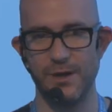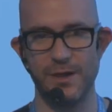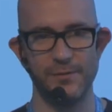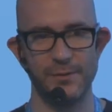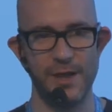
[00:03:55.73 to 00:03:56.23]

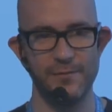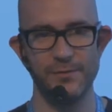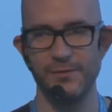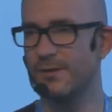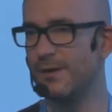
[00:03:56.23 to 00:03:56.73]
have on the
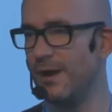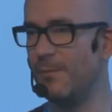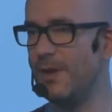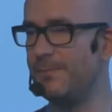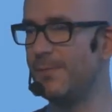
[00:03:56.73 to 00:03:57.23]
iPhone.
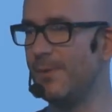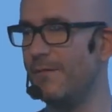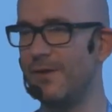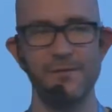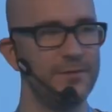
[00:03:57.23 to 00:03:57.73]
How many people
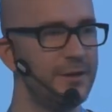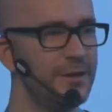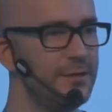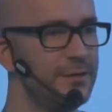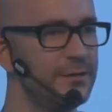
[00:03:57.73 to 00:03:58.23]
have an iPhone here?